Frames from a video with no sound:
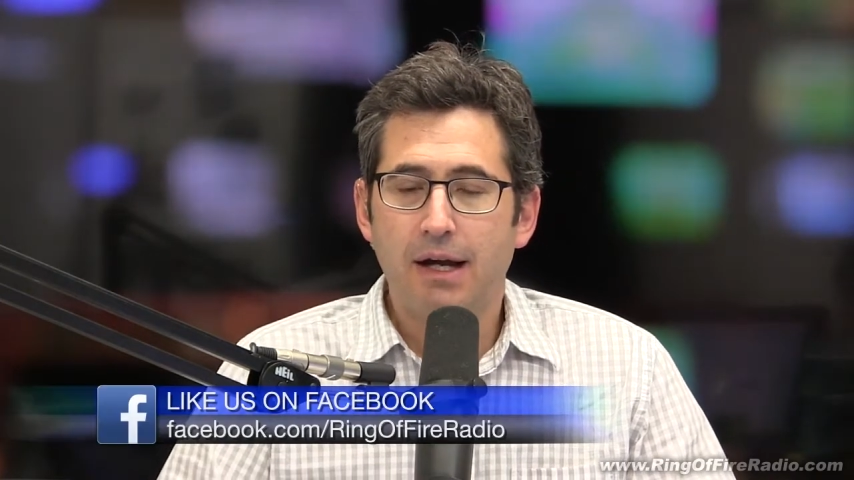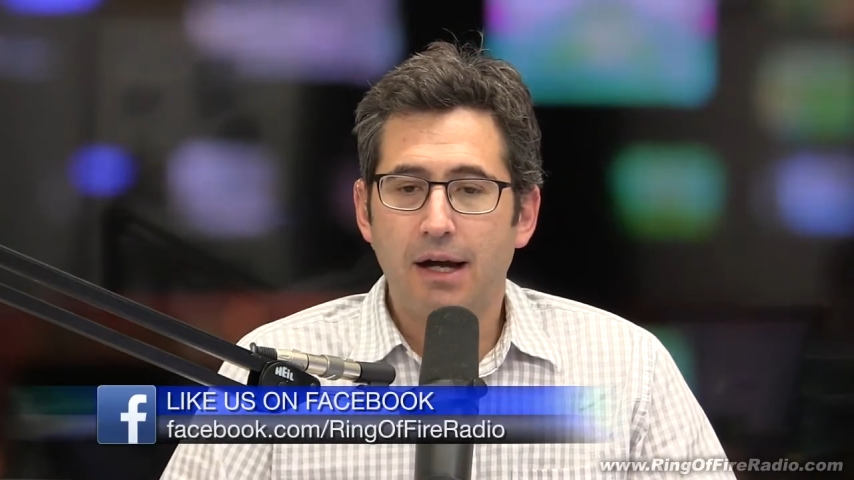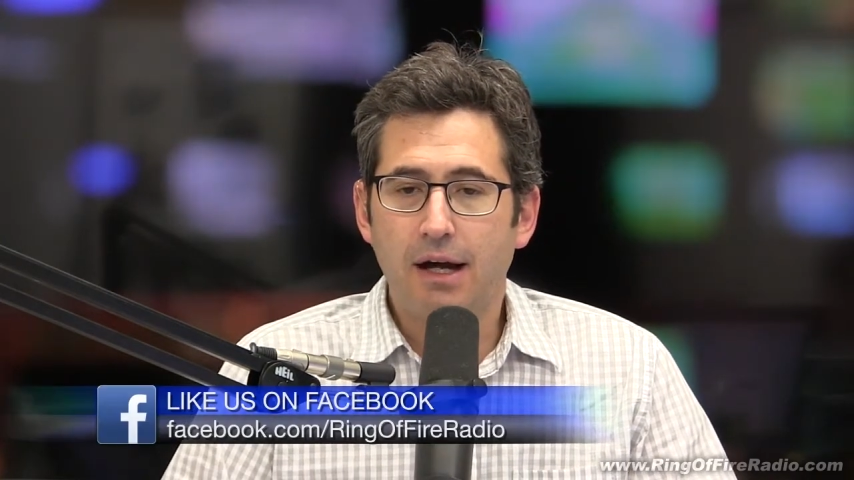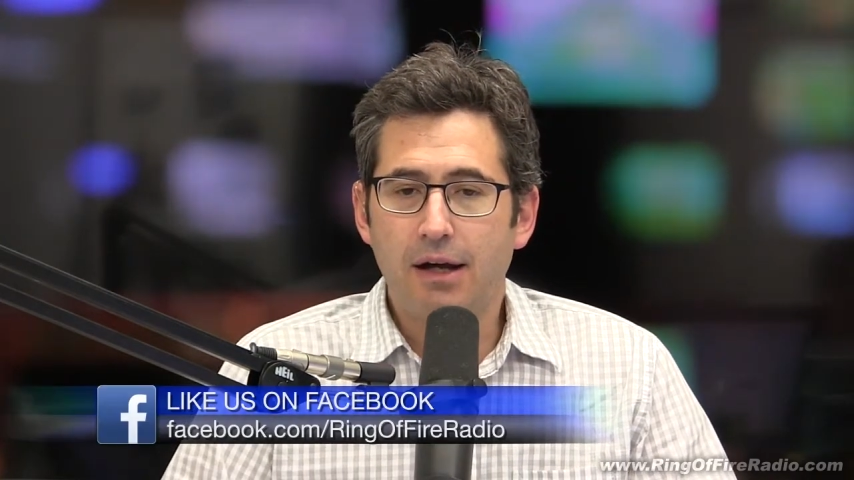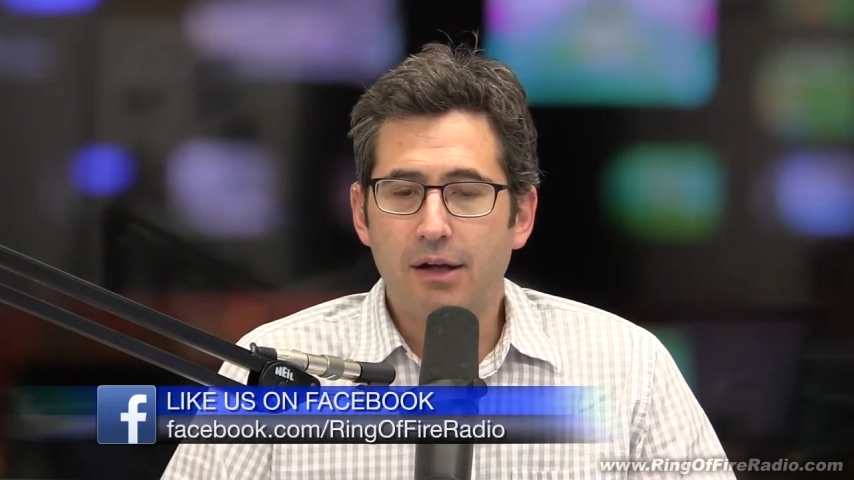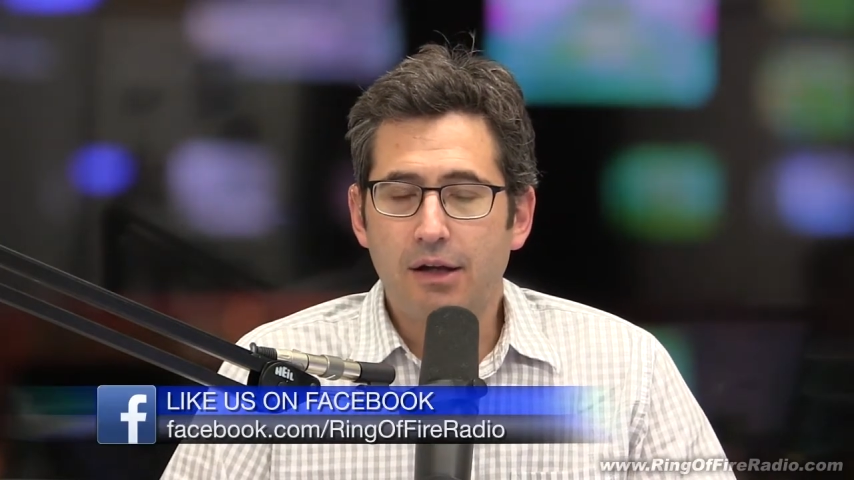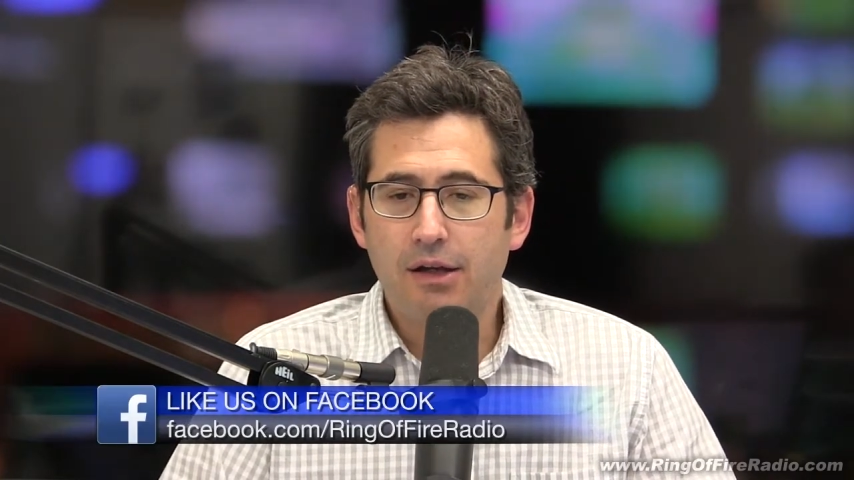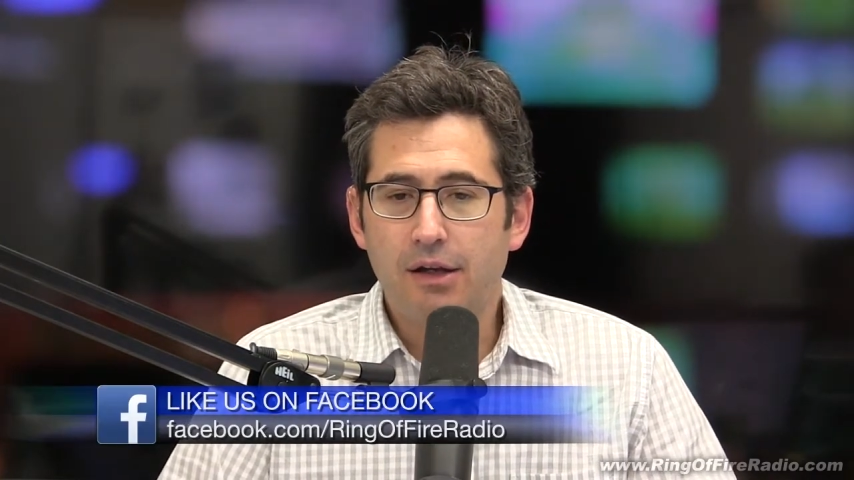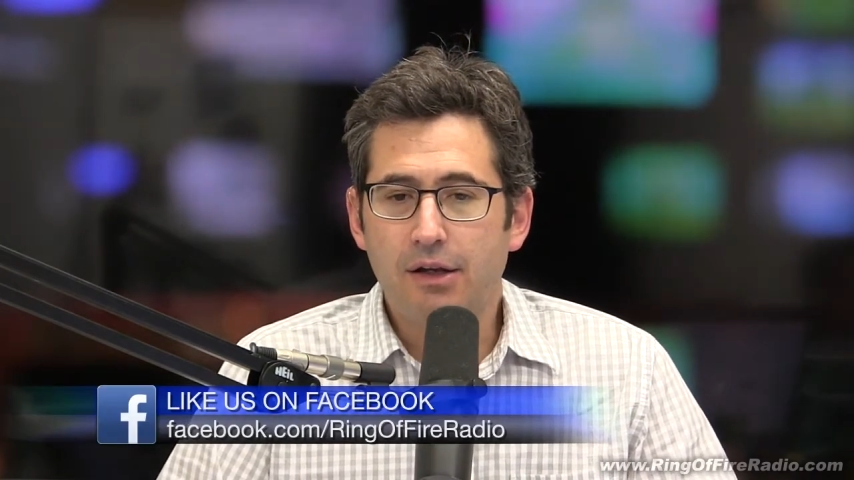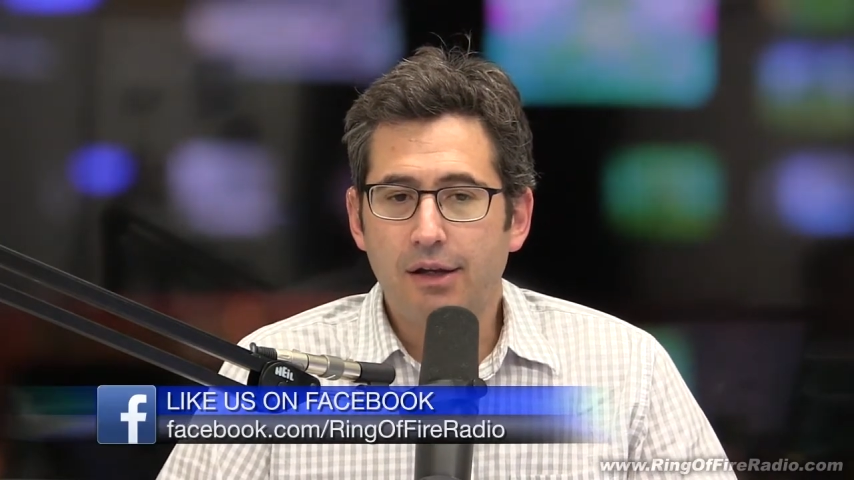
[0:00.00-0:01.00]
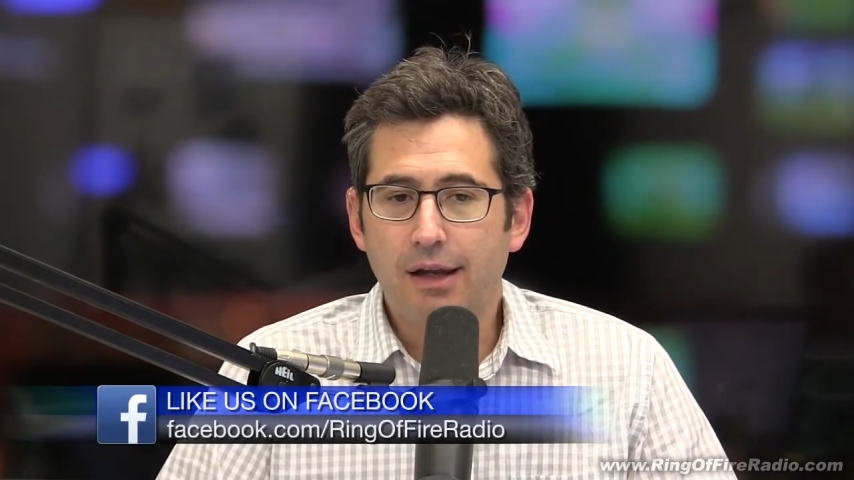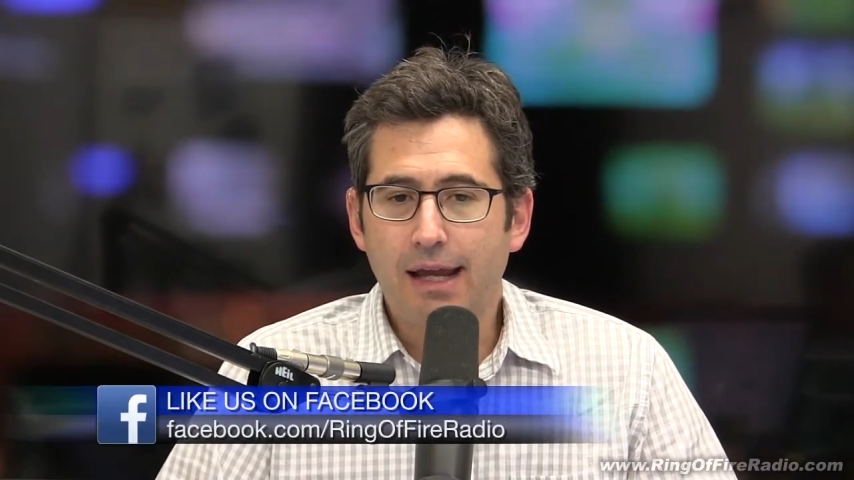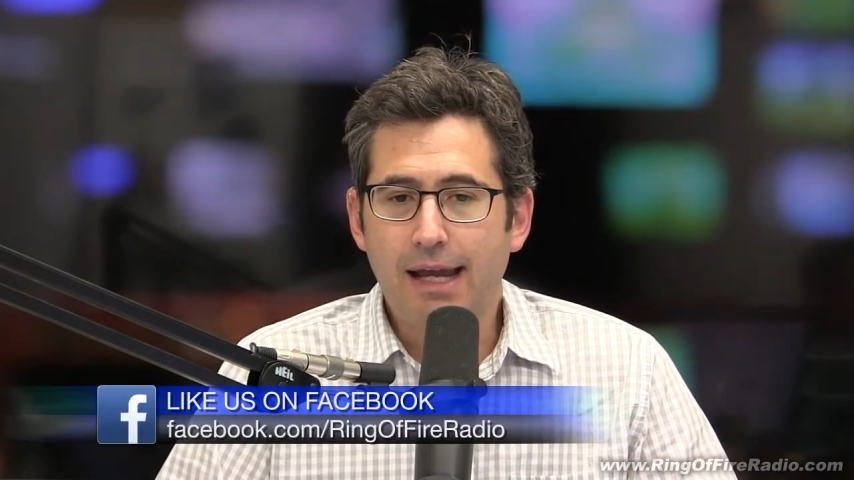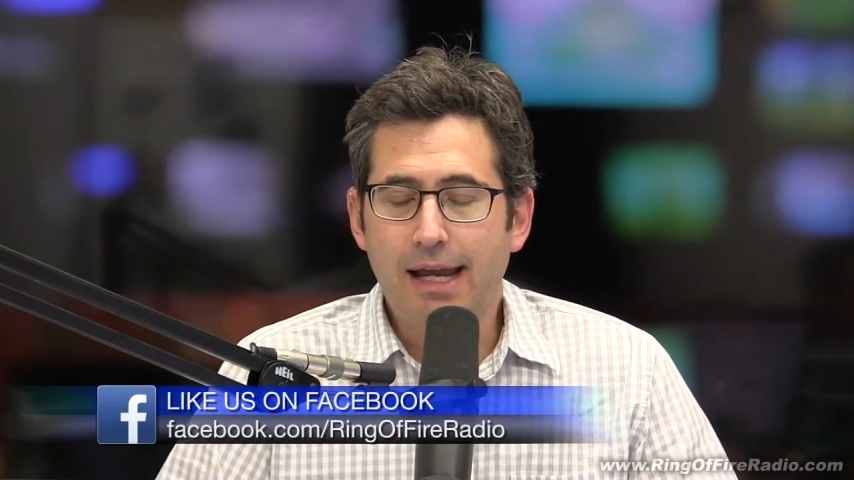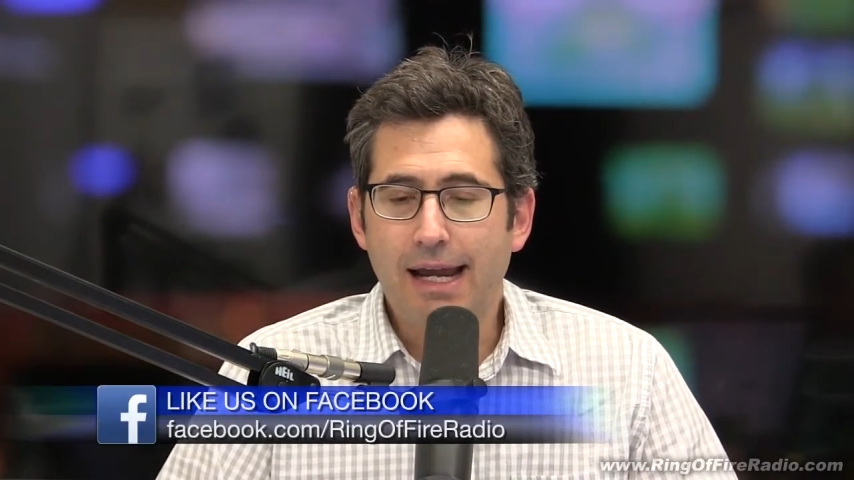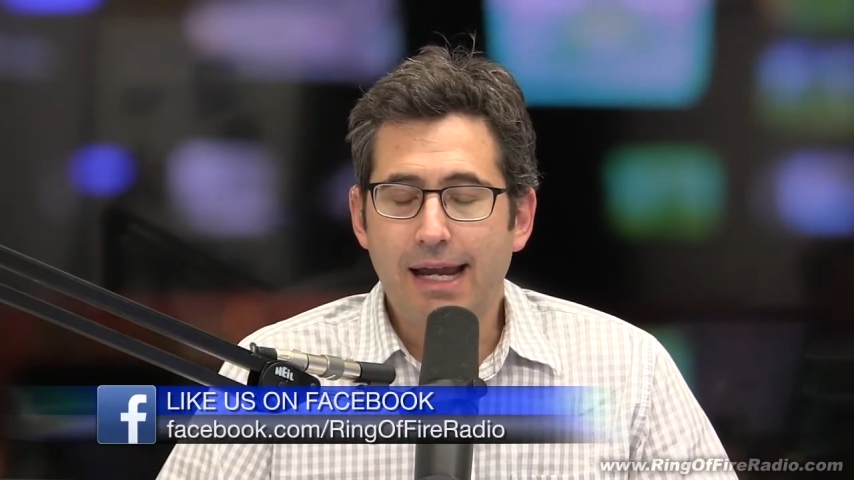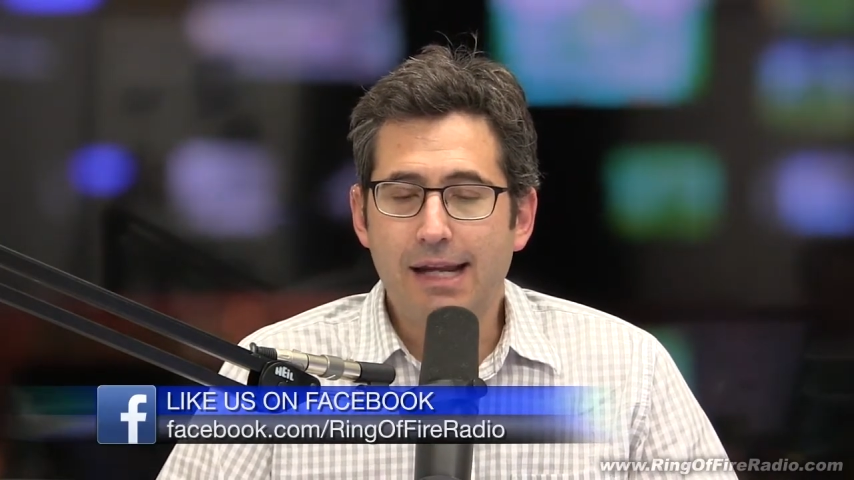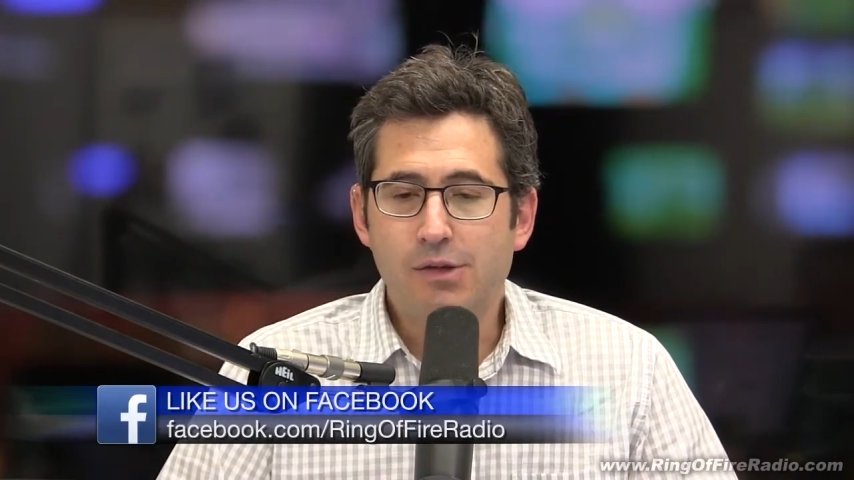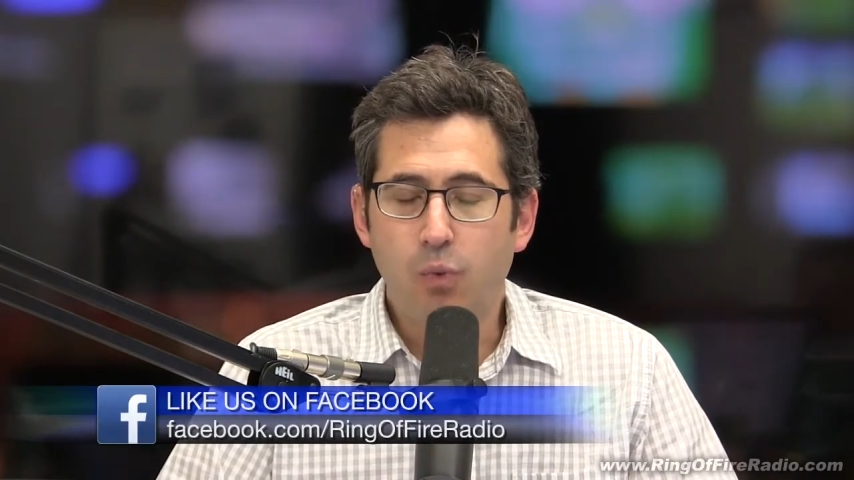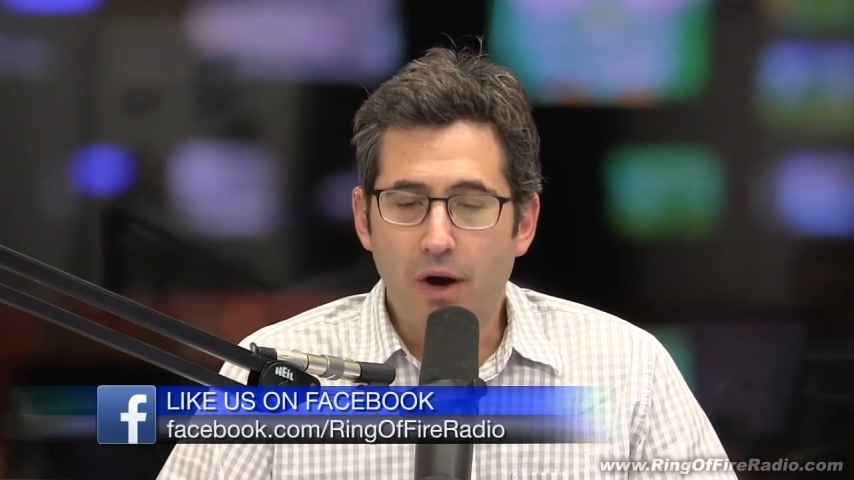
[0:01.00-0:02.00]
it is